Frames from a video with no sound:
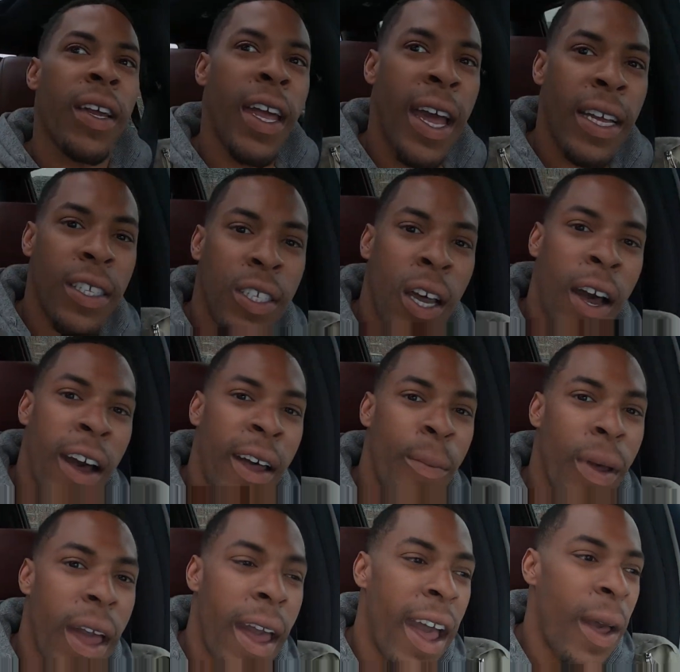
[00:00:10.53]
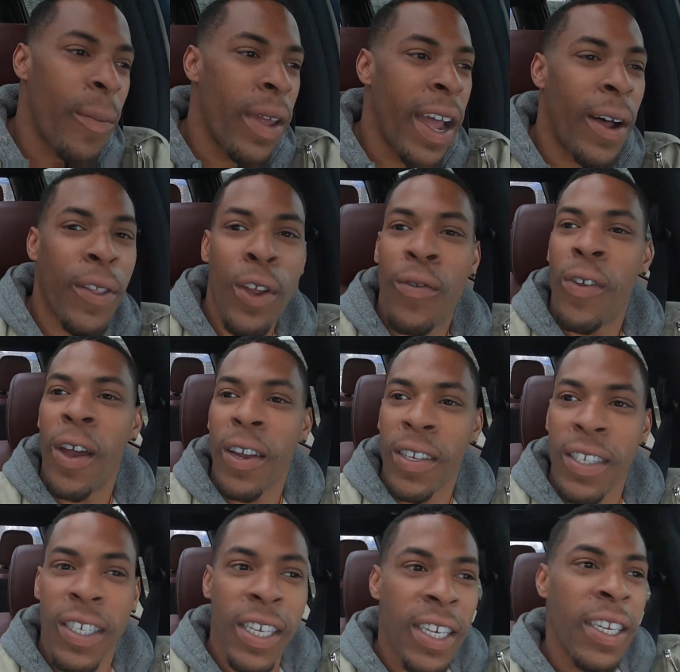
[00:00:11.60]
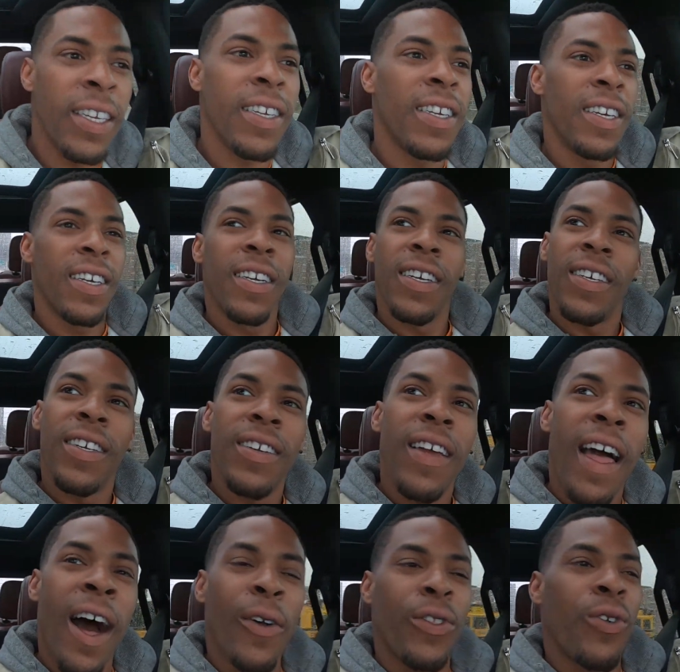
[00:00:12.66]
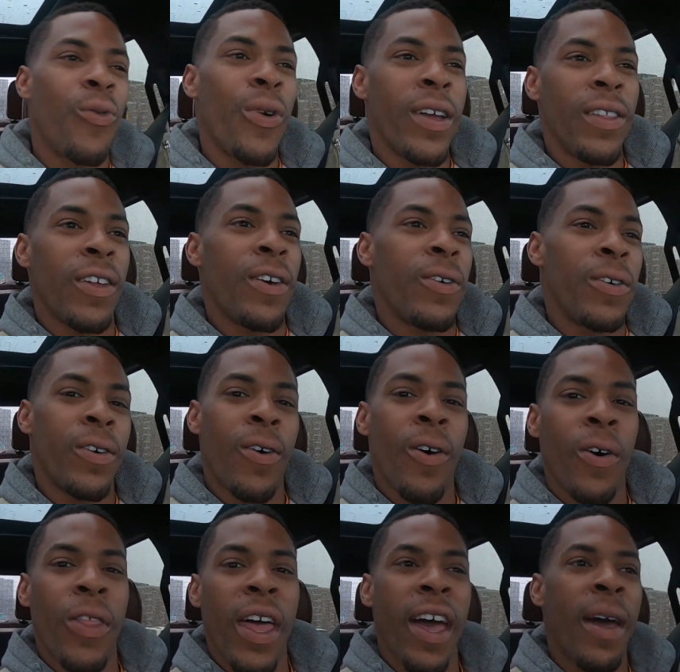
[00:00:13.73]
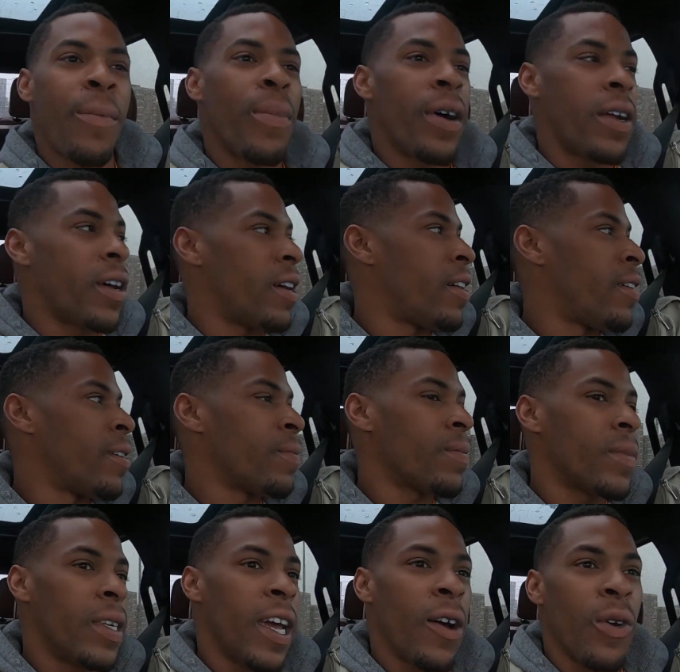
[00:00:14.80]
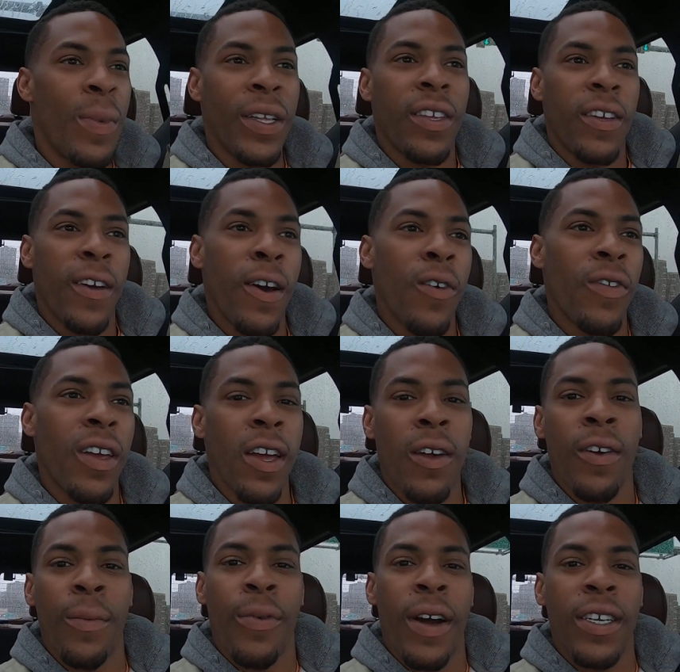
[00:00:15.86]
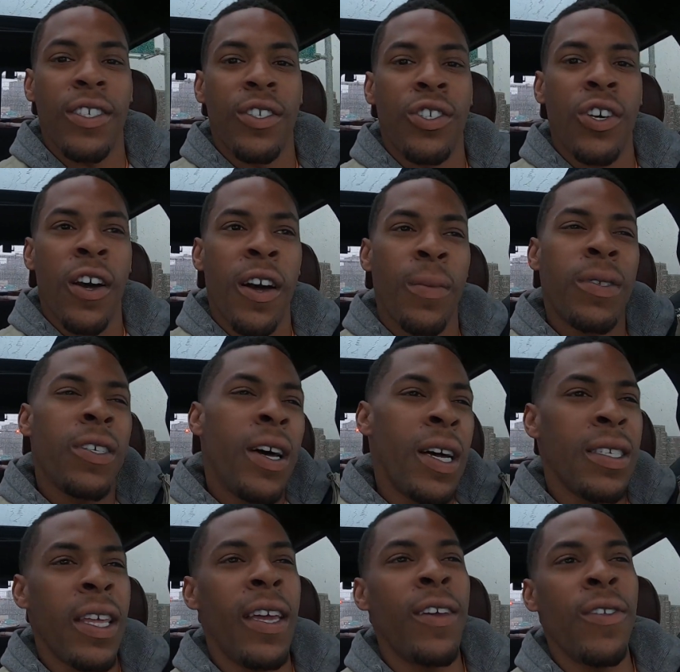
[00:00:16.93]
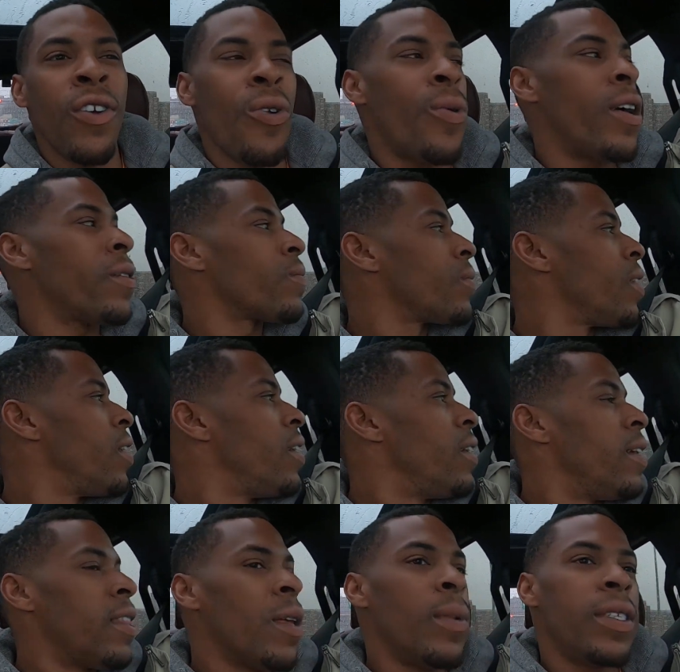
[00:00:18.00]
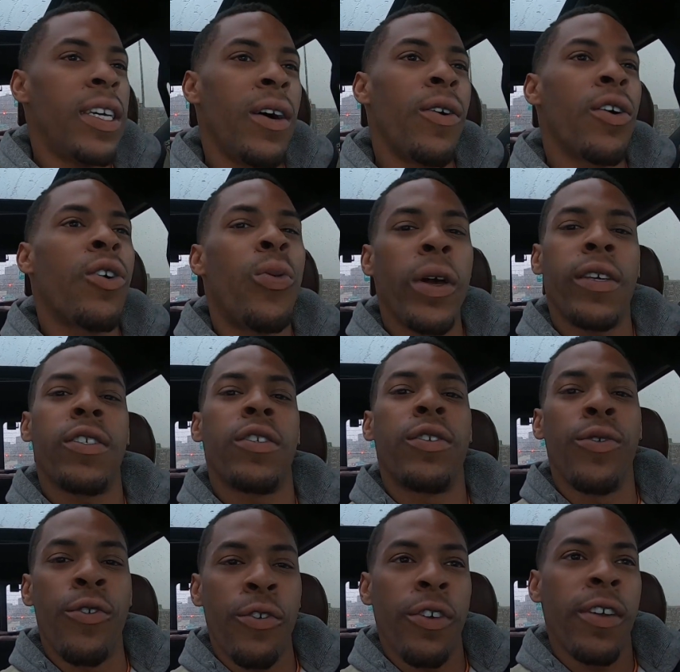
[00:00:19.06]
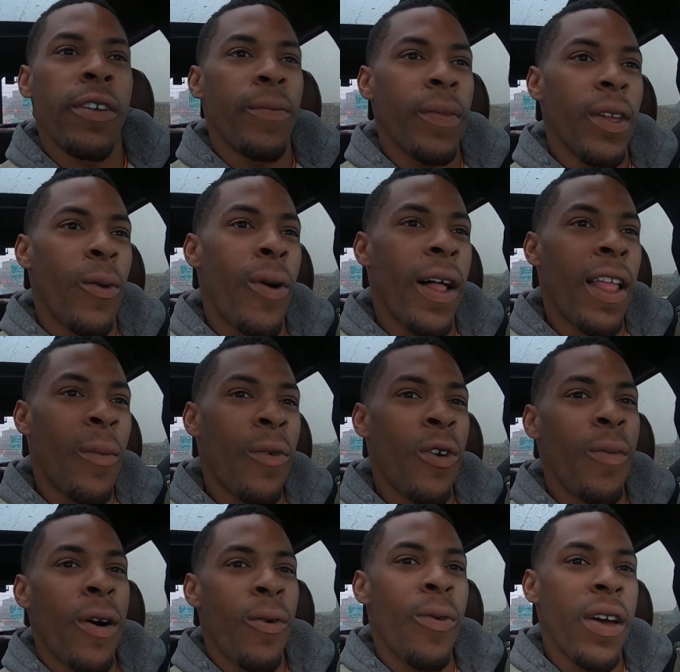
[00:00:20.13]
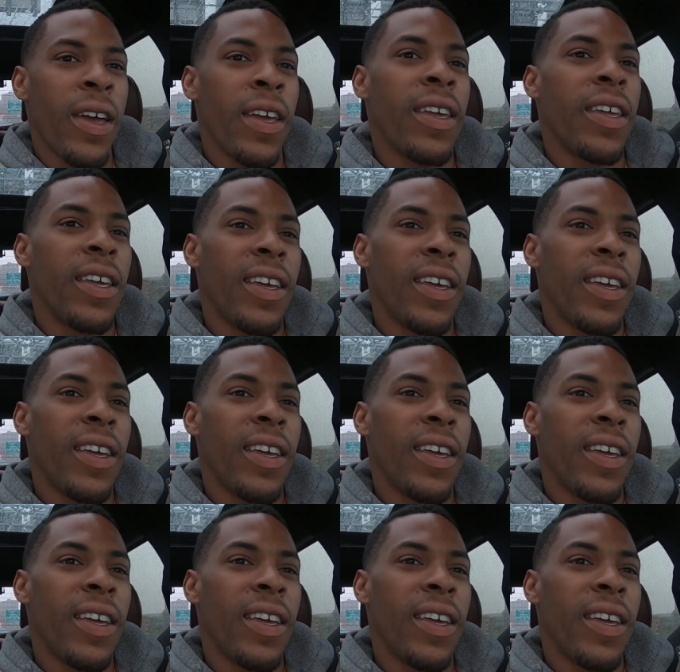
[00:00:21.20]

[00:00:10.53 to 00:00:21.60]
I got Todd behind me. I don't know if y'all can see out the window and all that, but yeah, we about to go over here and price the job. So I was like, you know what, let me tell a quick story while I'm on my way.